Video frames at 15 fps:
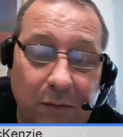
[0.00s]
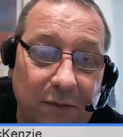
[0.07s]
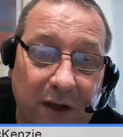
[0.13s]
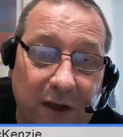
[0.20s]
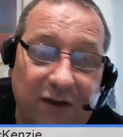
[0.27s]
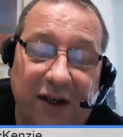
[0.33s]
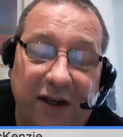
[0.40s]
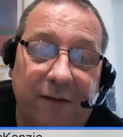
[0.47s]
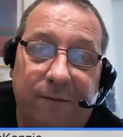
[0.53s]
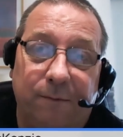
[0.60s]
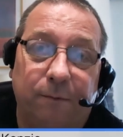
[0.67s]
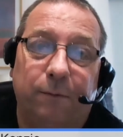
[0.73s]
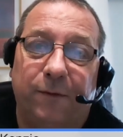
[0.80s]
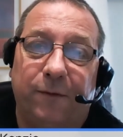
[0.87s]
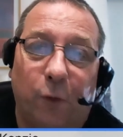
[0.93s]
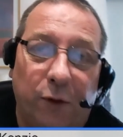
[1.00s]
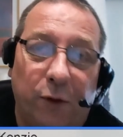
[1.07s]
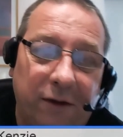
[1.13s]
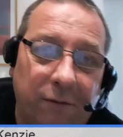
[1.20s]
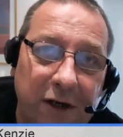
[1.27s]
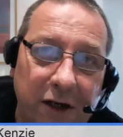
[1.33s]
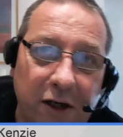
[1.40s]
let's say,
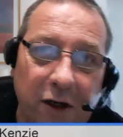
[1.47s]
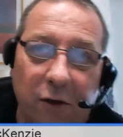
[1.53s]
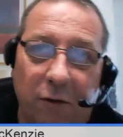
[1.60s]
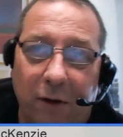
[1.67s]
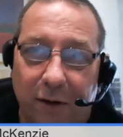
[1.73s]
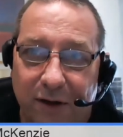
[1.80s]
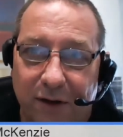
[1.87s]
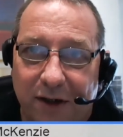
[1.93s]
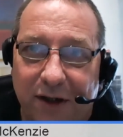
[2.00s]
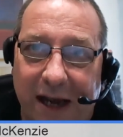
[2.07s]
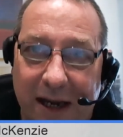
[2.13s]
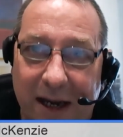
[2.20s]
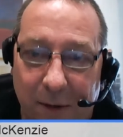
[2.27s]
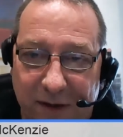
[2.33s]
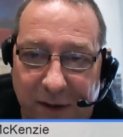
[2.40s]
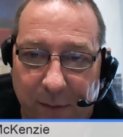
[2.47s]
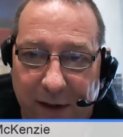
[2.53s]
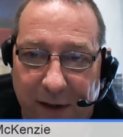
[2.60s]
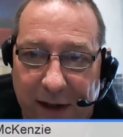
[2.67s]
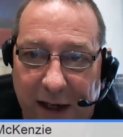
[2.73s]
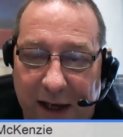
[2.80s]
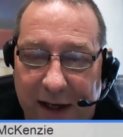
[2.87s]
43 euros a day or
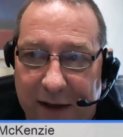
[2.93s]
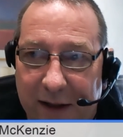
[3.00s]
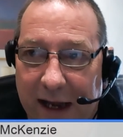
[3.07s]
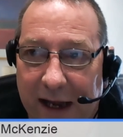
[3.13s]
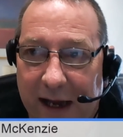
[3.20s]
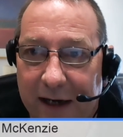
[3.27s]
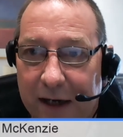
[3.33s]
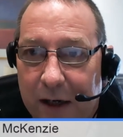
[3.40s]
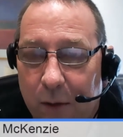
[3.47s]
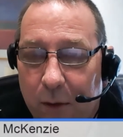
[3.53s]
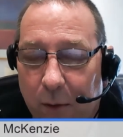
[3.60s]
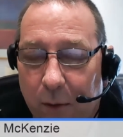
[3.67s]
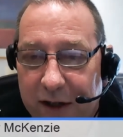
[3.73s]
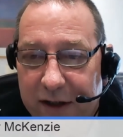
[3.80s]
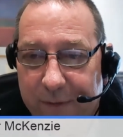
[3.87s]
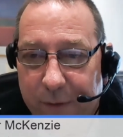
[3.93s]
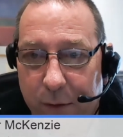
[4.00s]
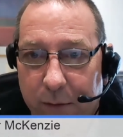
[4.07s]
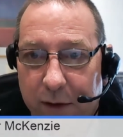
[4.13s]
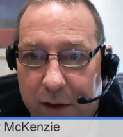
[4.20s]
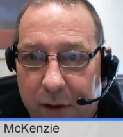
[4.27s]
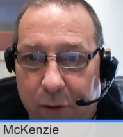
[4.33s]
something like that. Whereas if
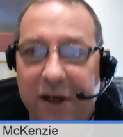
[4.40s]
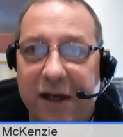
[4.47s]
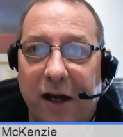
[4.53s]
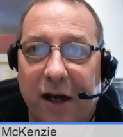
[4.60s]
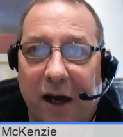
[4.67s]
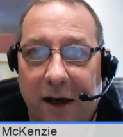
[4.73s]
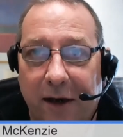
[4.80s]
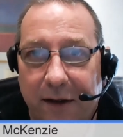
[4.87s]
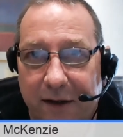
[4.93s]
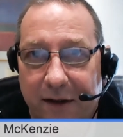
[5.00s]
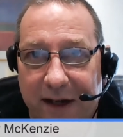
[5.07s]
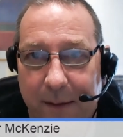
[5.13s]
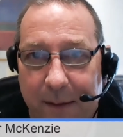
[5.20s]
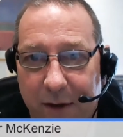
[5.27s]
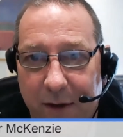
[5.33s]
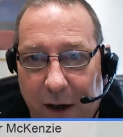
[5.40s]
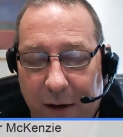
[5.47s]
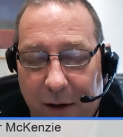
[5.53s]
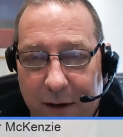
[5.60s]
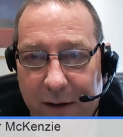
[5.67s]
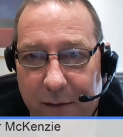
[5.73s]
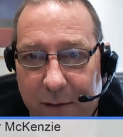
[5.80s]
you were a Greek hiring the same
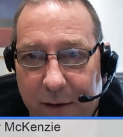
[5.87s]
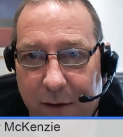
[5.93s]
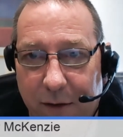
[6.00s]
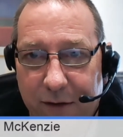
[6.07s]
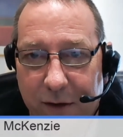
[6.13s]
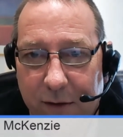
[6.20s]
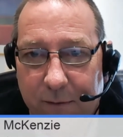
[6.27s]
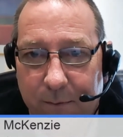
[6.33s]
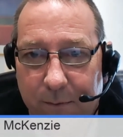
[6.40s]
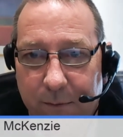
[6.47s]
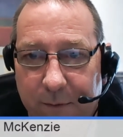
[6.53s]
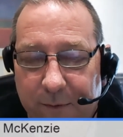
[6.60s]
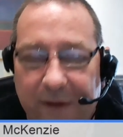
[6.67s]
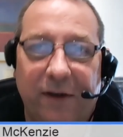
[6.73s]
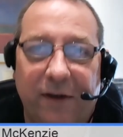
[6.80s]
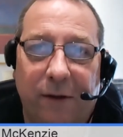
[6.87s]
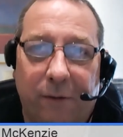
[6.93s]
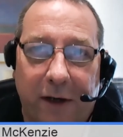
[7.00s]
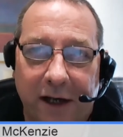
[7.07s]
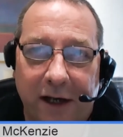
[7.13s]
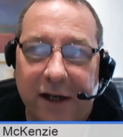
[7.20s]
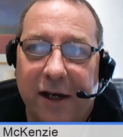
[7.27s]
car, it would cost you
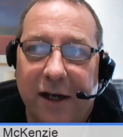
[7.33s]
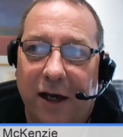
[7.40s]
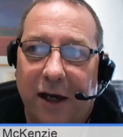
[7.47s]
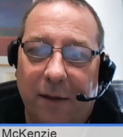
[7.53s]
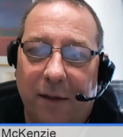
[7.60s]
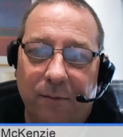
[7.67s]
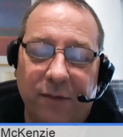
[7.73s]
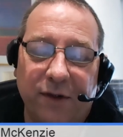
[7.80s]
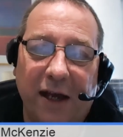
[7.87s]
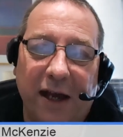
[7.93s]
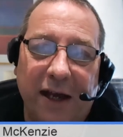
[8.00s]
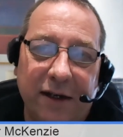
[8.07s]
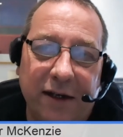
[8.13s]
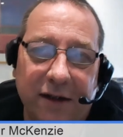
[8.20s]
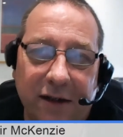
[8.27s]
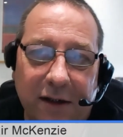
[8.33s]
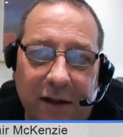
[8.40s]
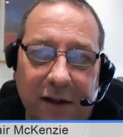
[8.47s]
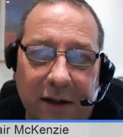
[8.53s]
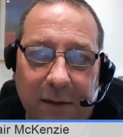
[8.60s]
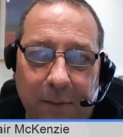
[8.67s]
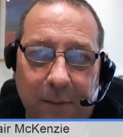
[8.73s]
53. And
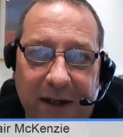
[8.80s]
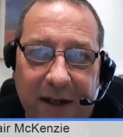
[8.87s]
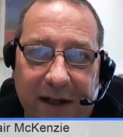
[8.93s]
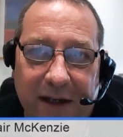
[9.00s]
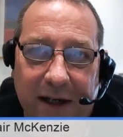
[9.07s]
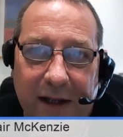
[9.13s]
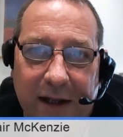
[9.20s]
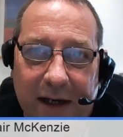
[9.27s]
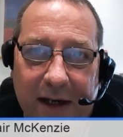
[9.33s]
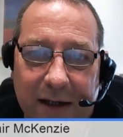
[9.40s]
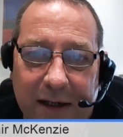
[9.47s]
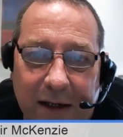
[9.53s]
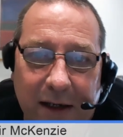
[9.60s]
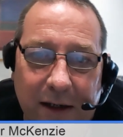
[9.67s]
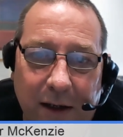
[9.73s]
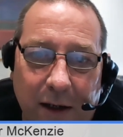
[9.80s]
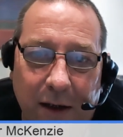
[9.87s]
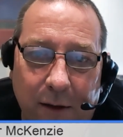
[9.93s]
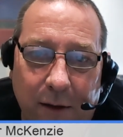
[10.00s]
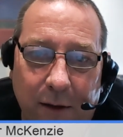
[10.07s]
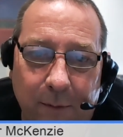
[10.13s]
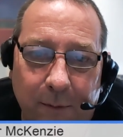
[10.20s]
basically, they
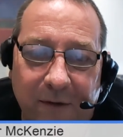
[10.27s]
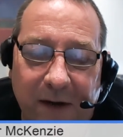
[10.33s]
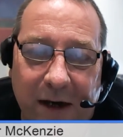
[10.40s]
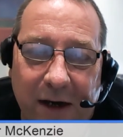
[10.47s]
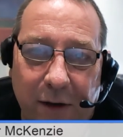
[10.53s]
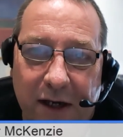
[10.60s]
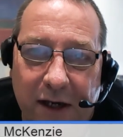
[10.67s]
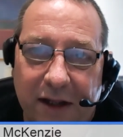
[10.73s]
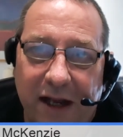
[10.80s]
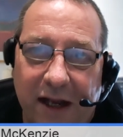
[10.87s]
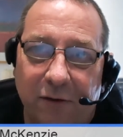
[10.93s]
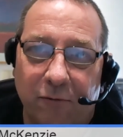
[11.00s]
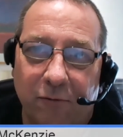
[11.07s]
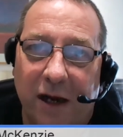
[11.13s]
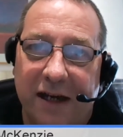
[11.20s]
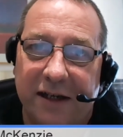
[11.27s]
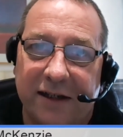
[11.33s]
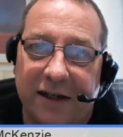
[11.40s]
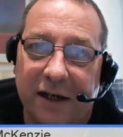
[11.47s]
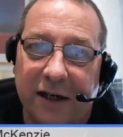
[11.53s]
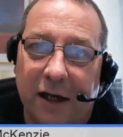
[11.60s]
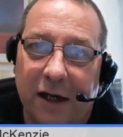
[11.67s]
are varying their rates,
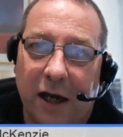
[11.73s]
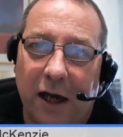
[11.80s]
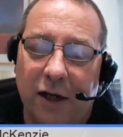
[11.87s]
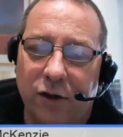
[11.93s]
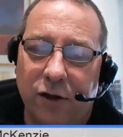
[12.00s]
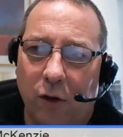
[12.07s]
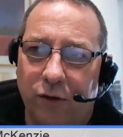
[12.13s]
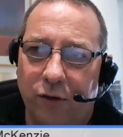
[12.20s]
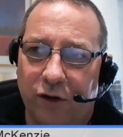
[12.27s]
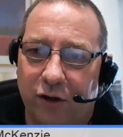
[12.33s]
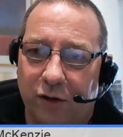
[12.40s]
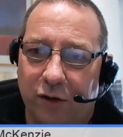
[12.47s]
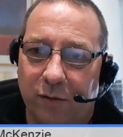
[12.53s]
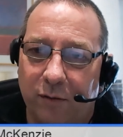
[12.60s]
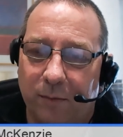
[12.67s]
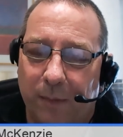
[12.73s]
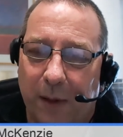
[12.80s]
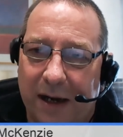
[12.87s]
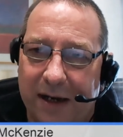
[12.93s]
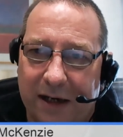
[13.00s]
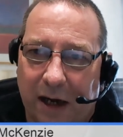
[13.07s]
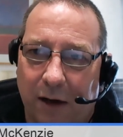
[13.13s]
not by
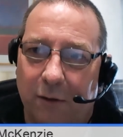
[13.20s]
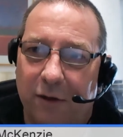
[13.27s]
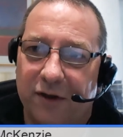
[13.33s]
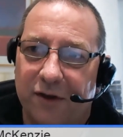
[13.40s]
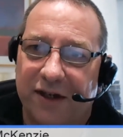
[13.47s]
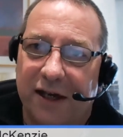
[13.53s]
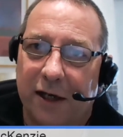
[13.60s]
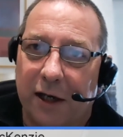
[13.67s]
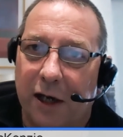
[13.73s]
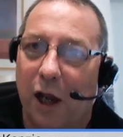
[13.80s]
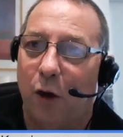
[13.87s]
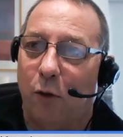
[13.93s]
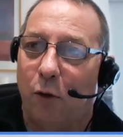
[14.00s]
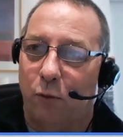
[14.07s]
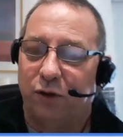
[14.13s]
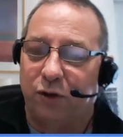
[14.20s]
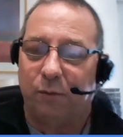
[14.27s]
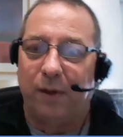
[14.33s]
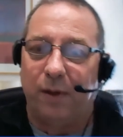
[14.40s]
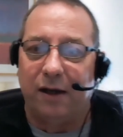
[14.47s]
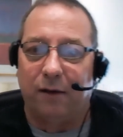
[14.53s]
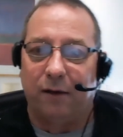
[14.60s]
currency alone, which would
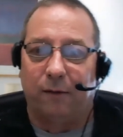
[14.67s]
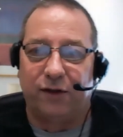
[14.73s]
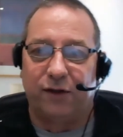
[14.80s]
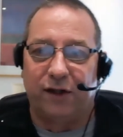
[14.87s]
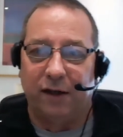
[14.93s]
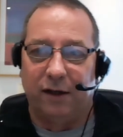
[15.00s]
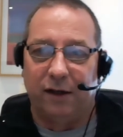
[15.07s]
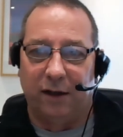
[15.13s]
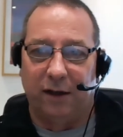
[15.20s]
be obviously